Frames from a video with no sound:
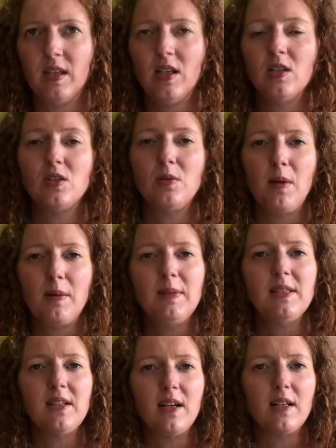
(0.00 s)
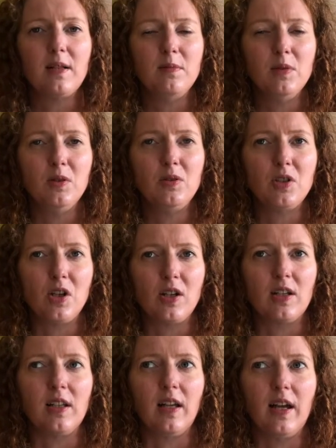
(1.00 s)
So maybe starting a mood
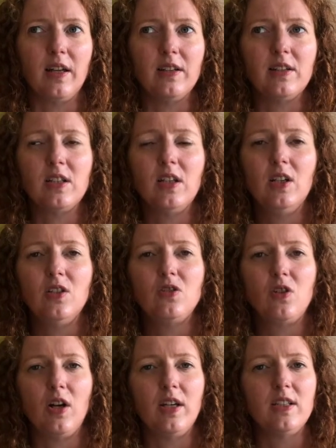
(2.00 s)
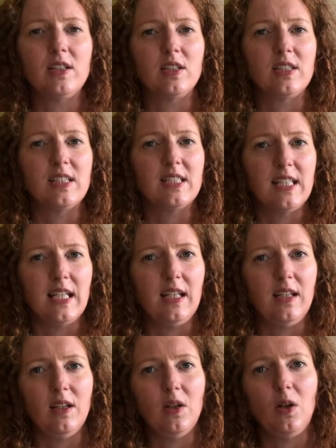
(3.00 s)
journal and trying to
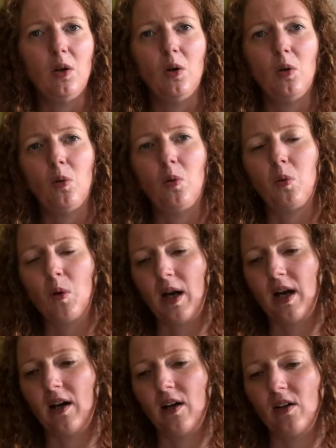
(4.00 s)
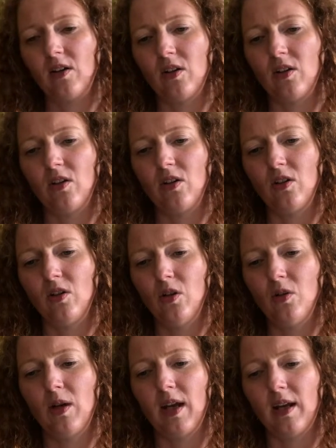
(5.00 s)
see where
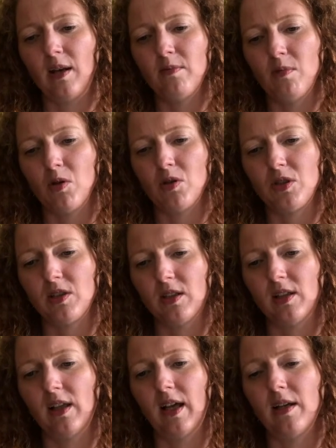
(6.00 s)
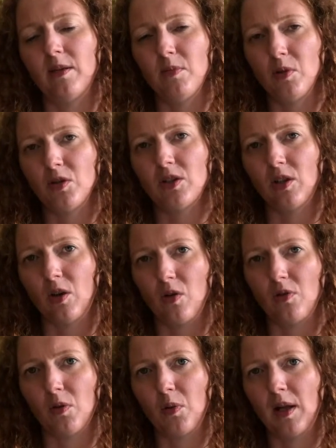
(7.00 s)
you get emotional and emotional
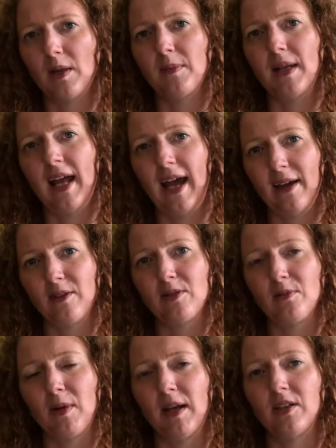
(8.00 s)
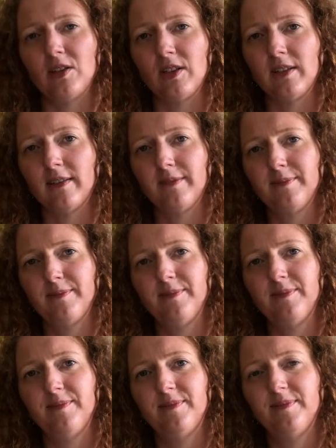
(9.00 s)
overwhelm and how to manage it.
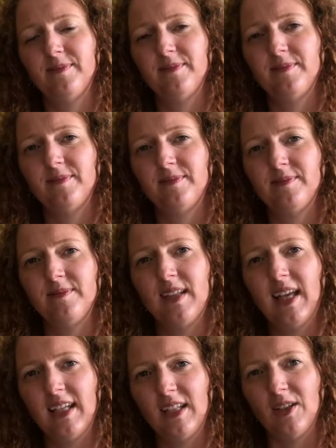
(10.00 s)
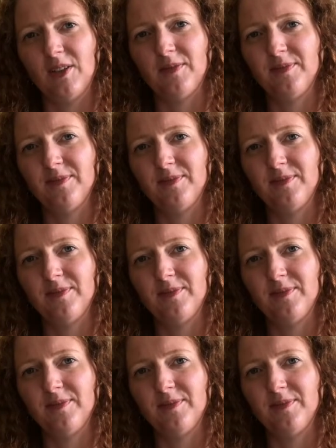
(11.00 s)
Thank you.